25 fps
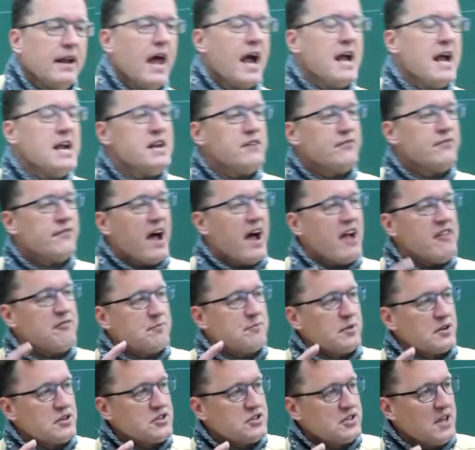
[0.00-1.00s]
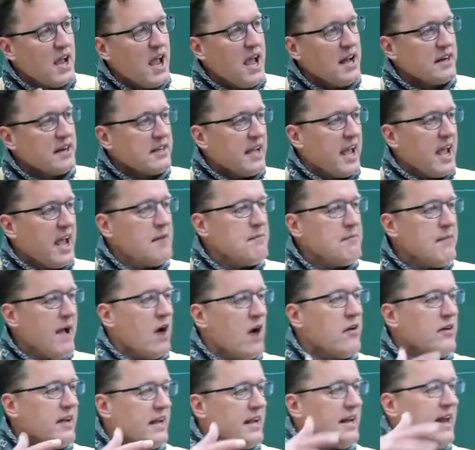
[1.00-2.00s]
95% came
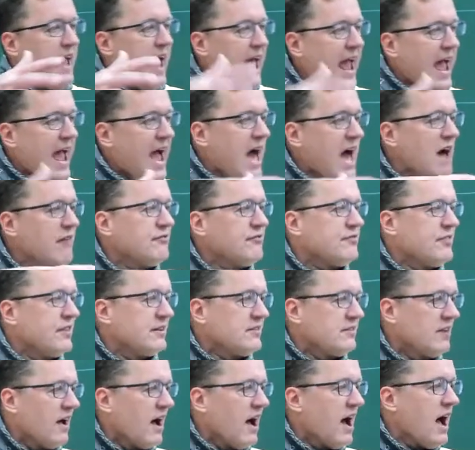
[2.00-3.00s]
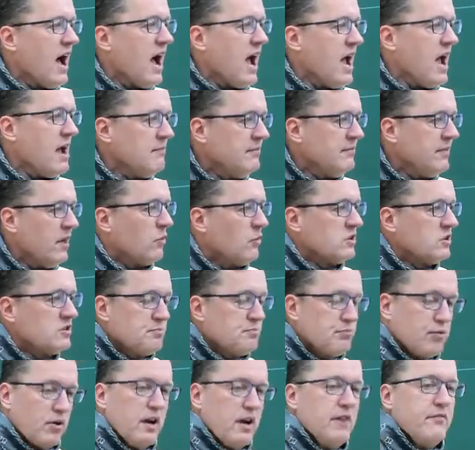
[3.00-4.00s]
out in half the time that was
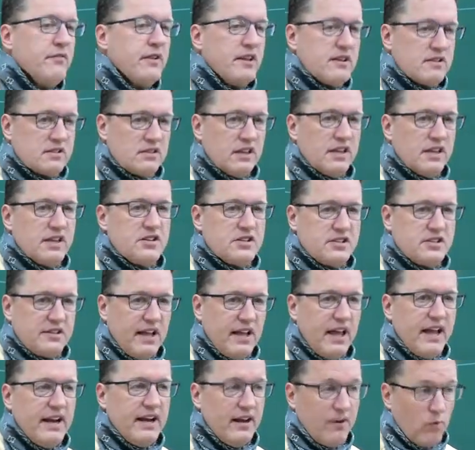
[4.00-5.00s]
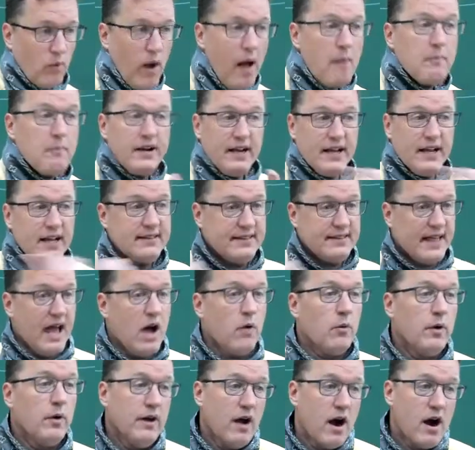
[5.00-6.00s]
previously stated. Well, I'm going to hit
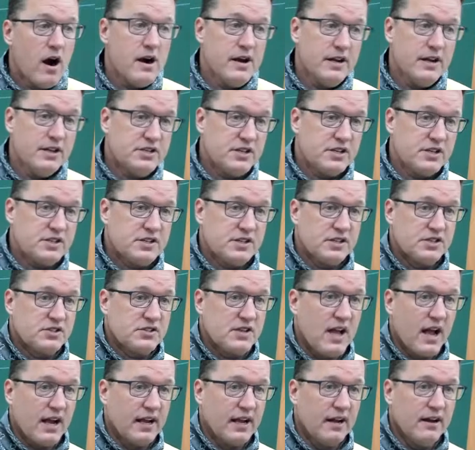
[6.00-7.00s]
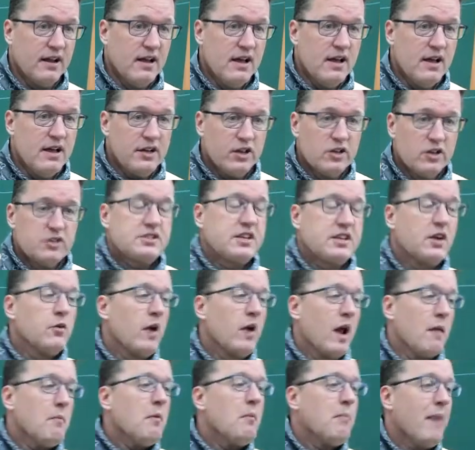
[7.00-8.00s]
that one hard in just a second. You'll see
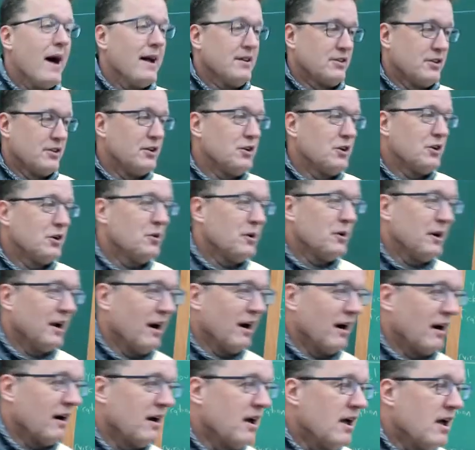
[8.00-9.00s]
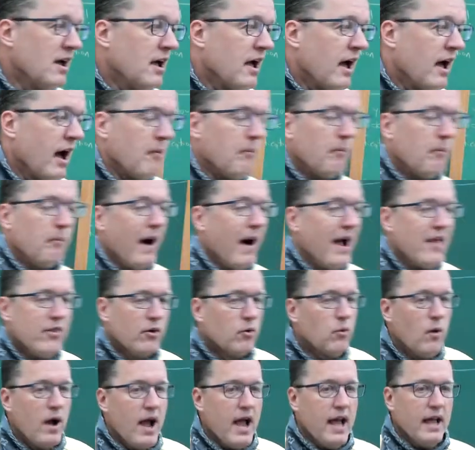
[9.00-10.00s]
what I'm about to do here. Uh, by the
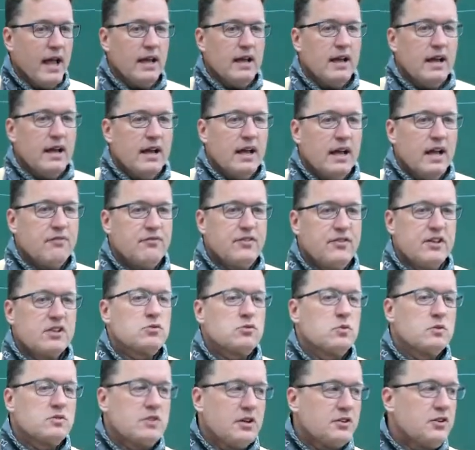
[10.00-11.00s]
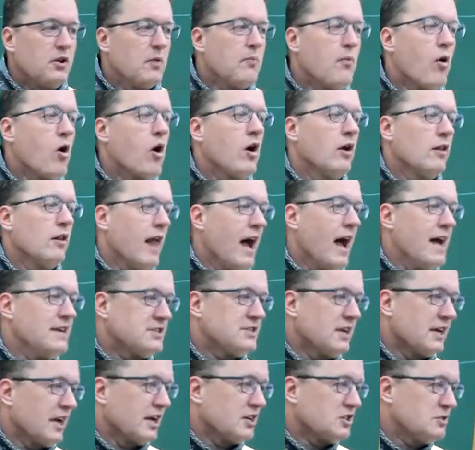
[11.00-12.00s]
way, if this was a
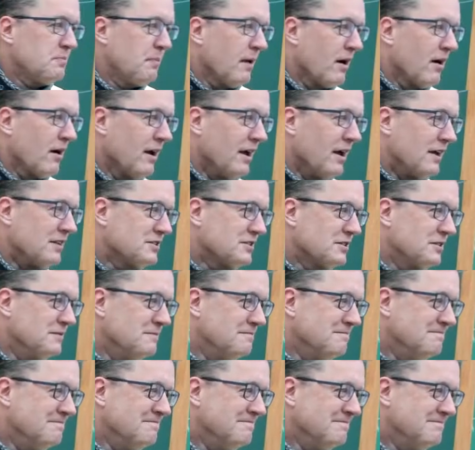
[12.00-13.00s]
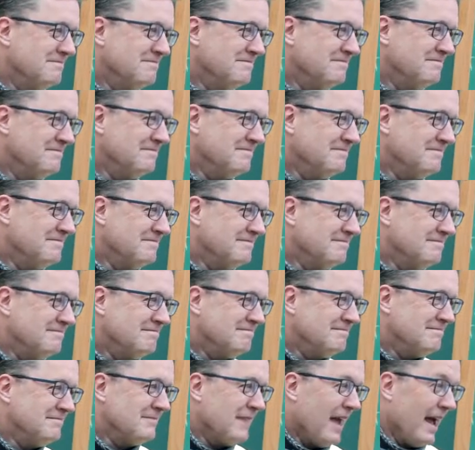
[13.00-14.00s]
demoralizing experience,
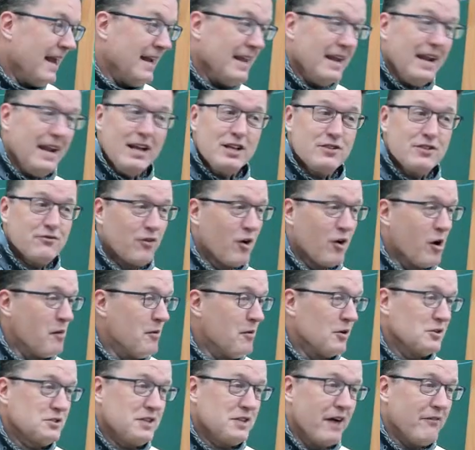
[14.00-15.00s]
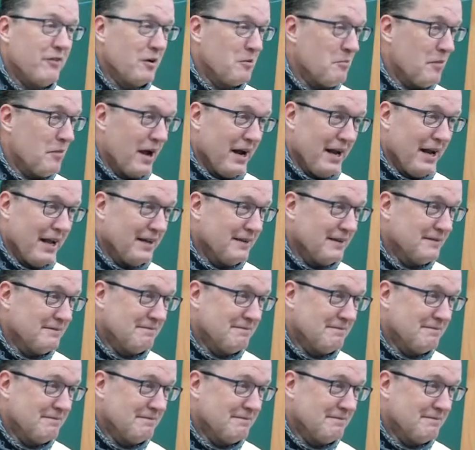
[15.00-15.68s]
and it is for almost everybody,